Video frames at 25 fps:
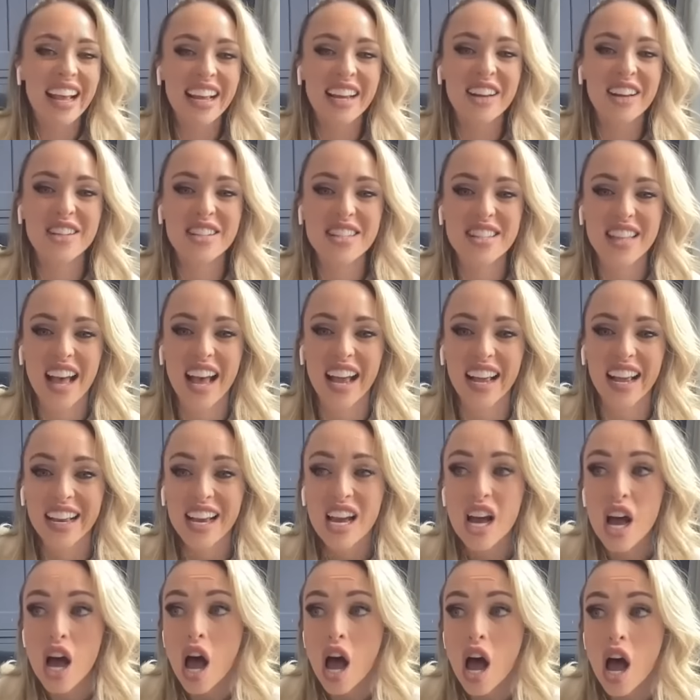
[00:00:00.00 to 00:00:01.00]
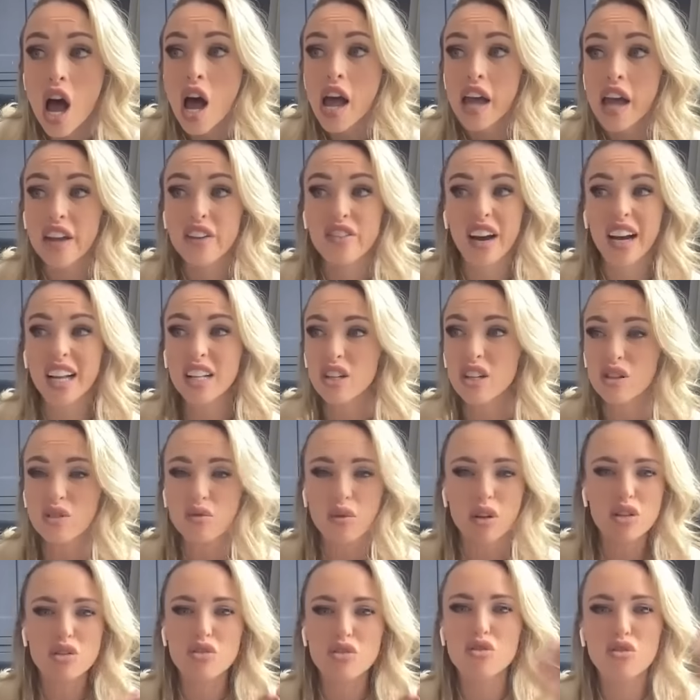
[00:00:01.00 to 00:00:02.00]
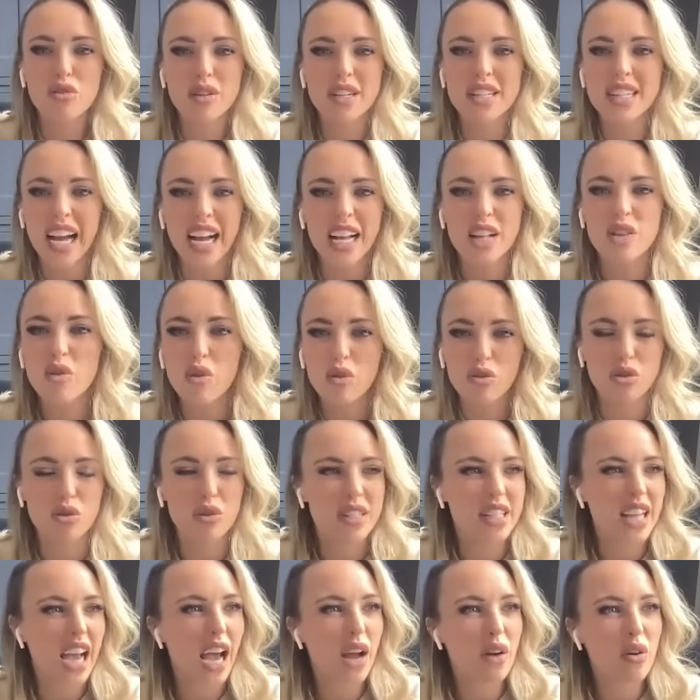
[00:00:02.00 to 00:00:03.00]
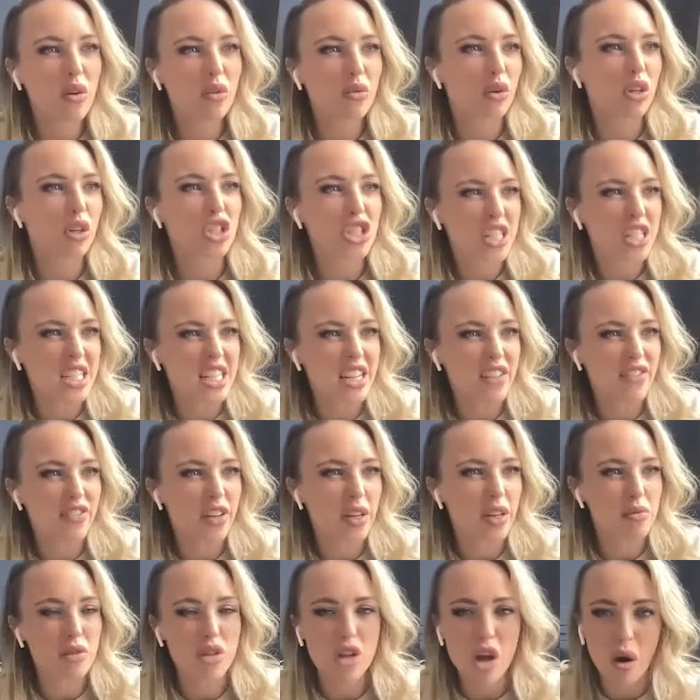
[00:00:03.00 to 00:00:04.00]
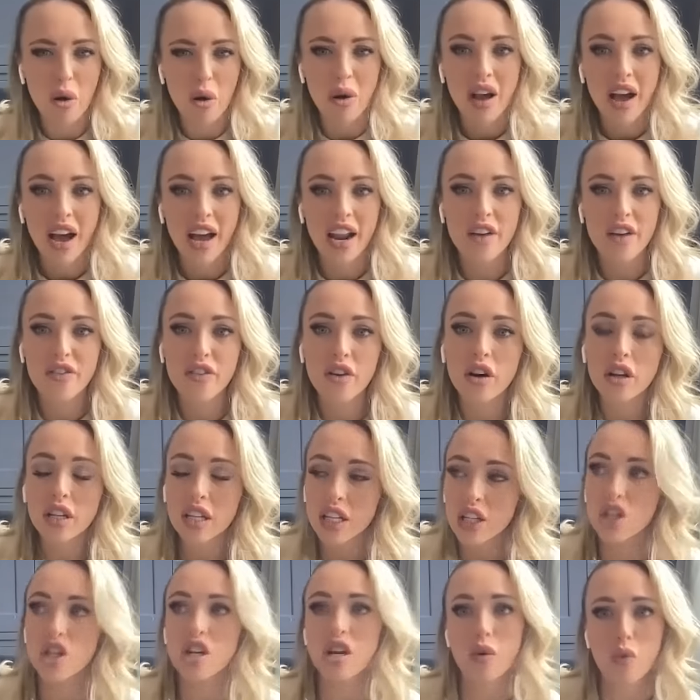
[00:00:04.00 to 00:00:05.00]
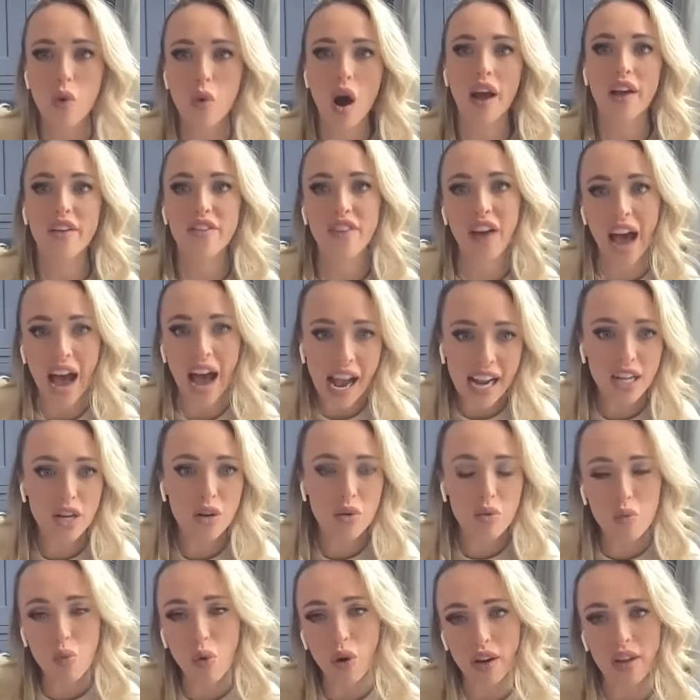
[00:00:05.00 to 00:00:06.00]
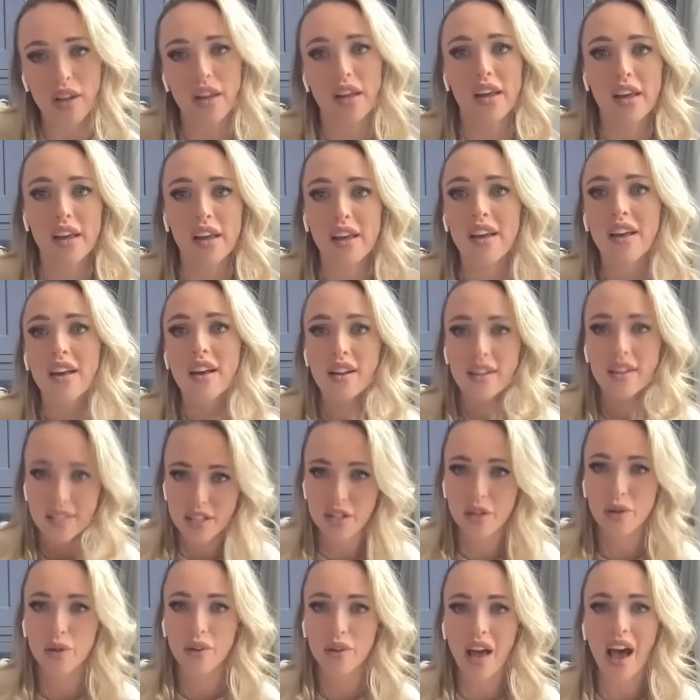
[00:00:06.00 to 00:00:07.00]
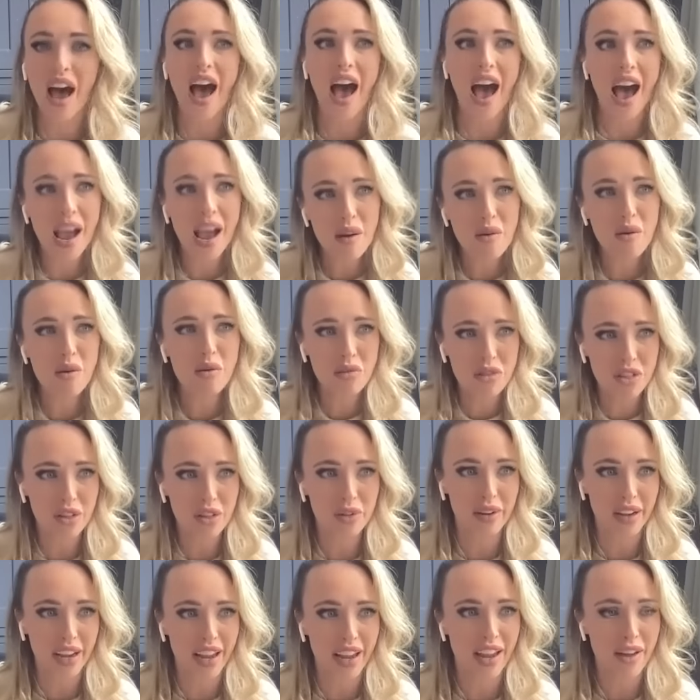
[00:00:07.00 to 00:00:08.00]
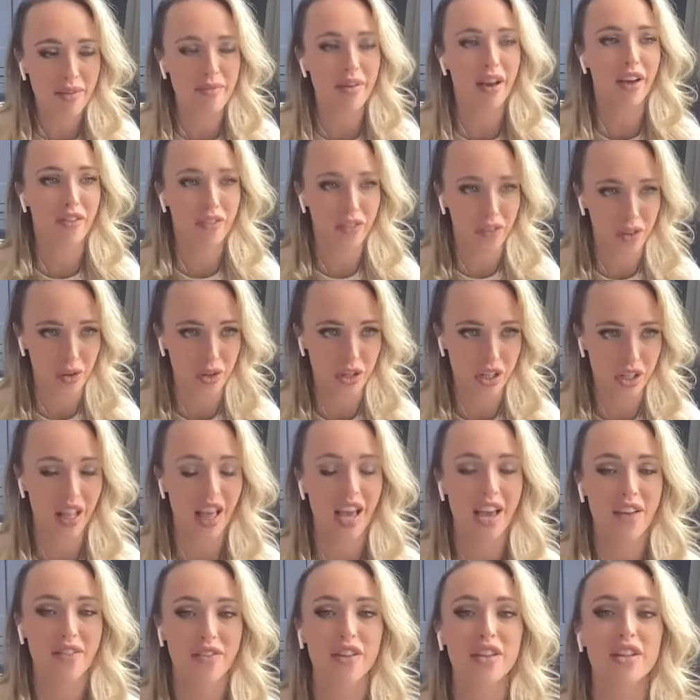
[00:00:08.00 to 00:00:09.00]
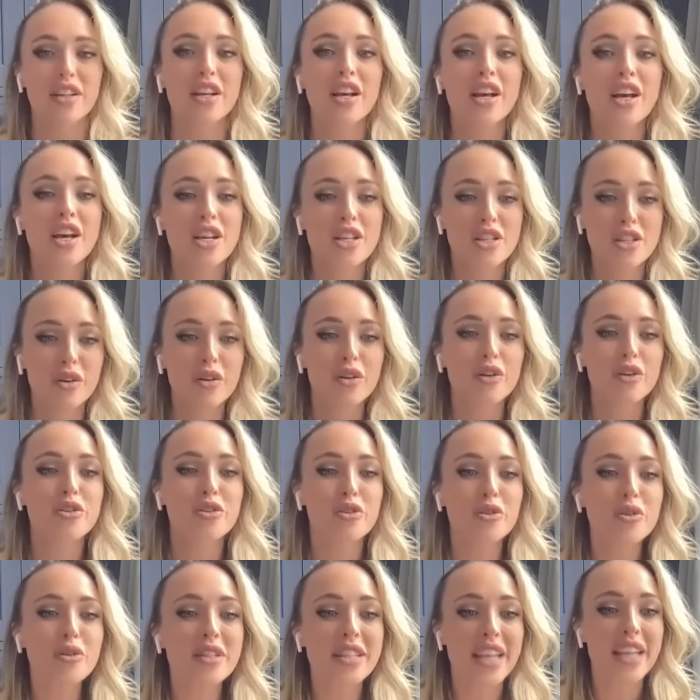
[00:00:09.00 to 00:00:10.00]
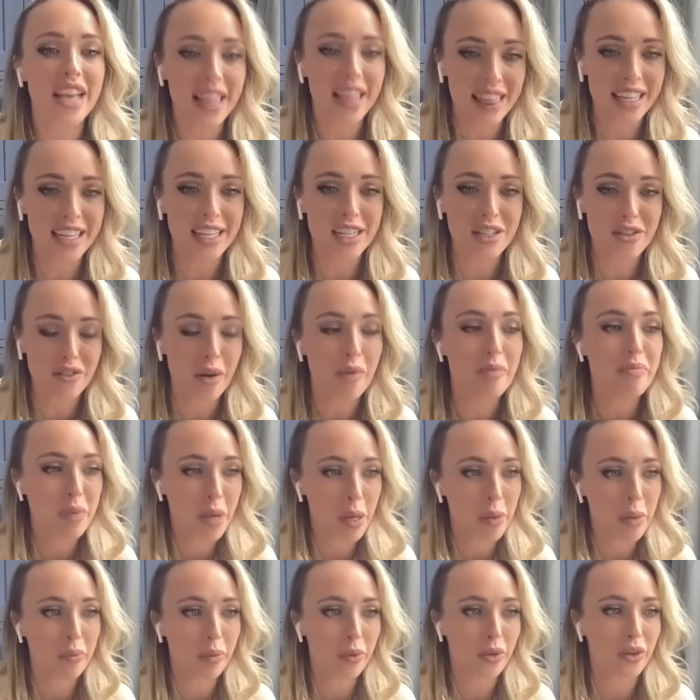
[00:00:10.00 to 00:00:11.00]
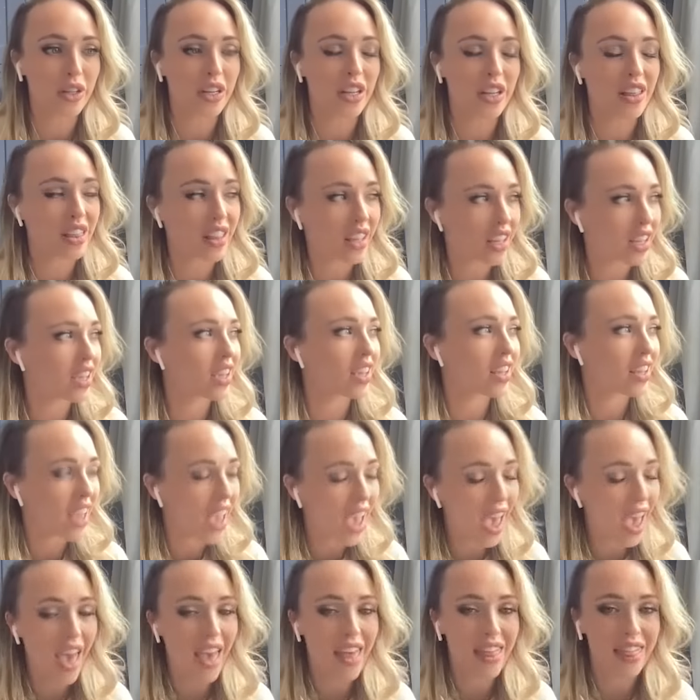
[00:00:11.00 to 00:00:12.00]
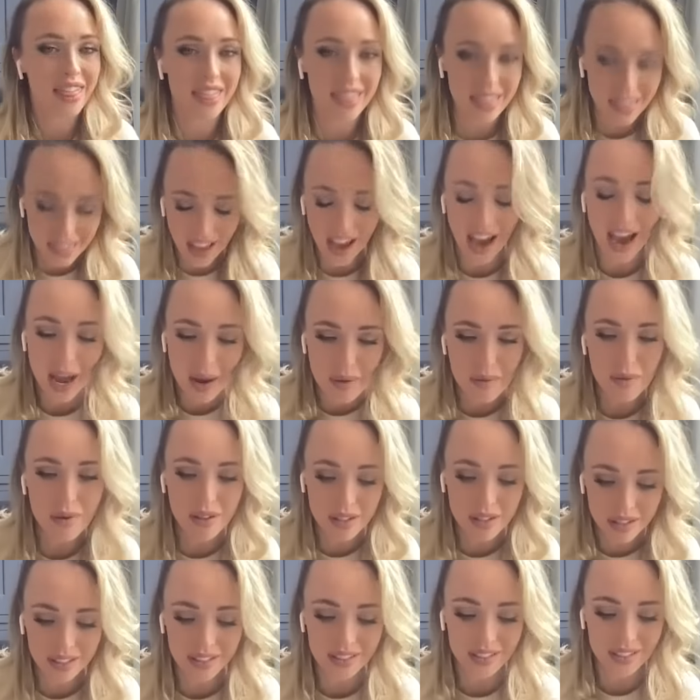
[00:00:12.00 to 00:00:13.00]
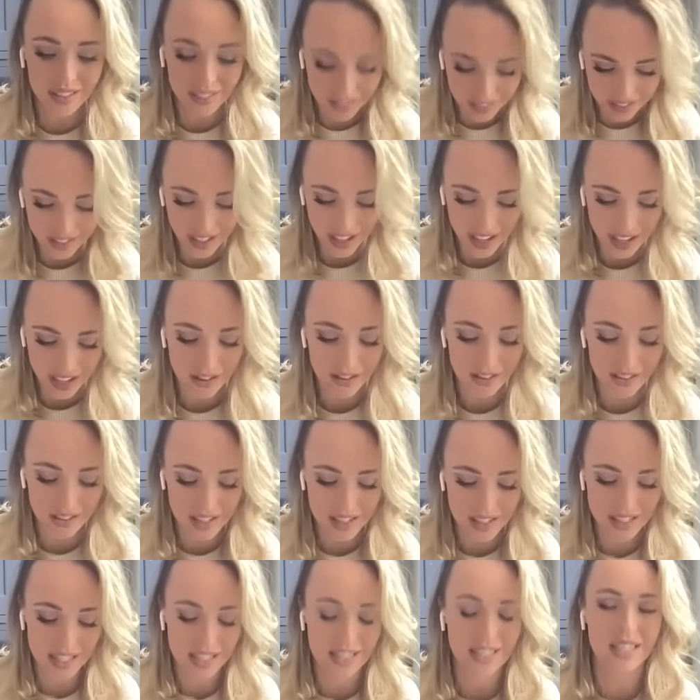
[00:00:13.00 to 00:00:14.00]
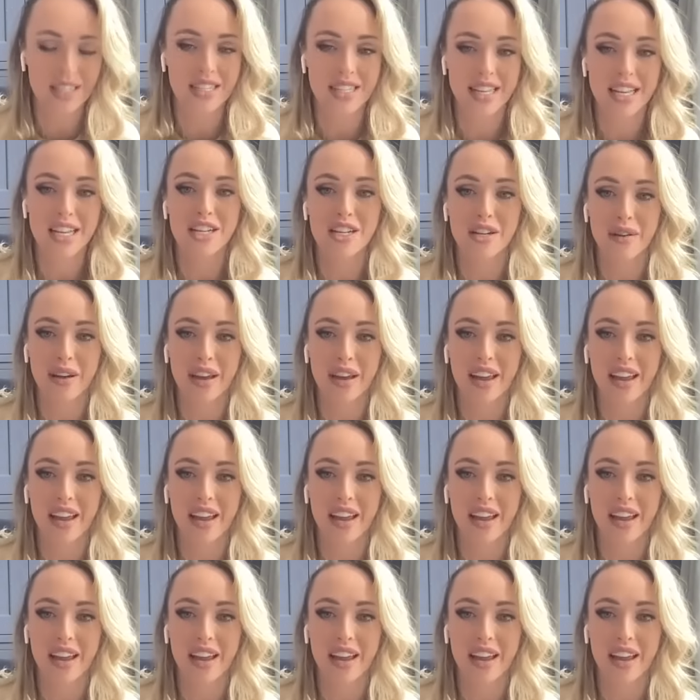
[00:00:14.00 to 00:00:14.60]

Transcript: he was like if I don't want to do it, I don't do it. I won't watch Disney films. No. And I thought, you know what? If I don't want to do that. I won't do it in my future life. And so you do take things from people and you think, yeah, yeah. I will take on these things because they do